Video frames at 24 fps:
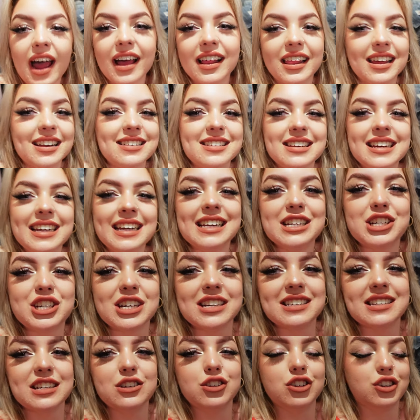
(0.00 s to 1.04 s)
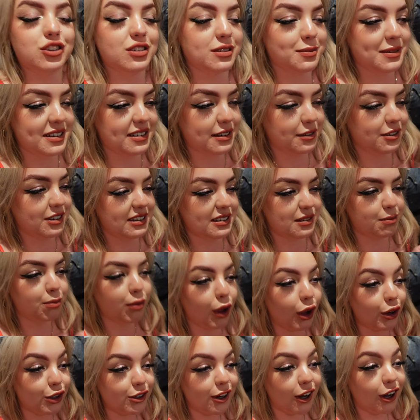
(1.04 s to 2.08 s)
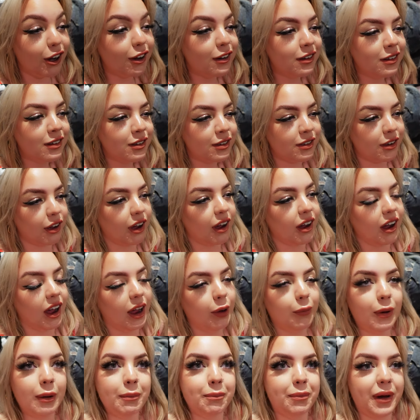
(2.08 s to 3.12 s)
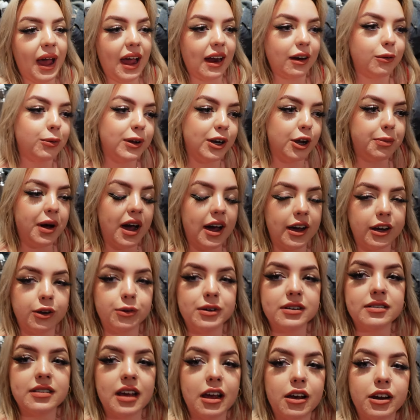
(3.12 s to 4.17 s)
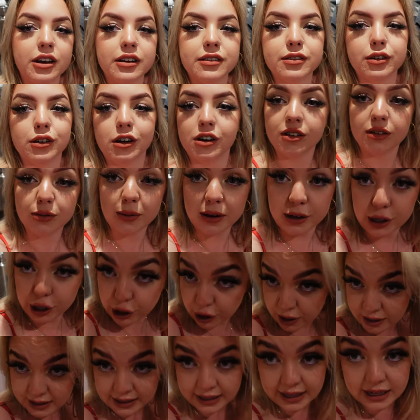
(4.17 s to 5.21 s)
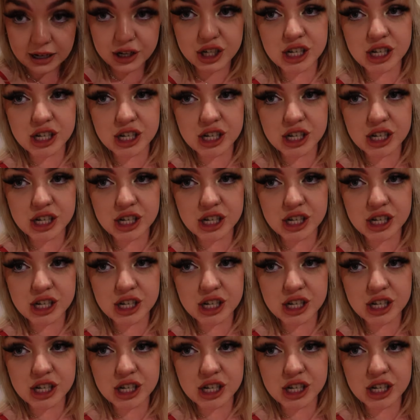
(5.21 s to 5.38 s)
I like didn't get a chance to introduce myself to this blonde girl. So I went back when her partner was there and I sort of just went, you know, I didn't get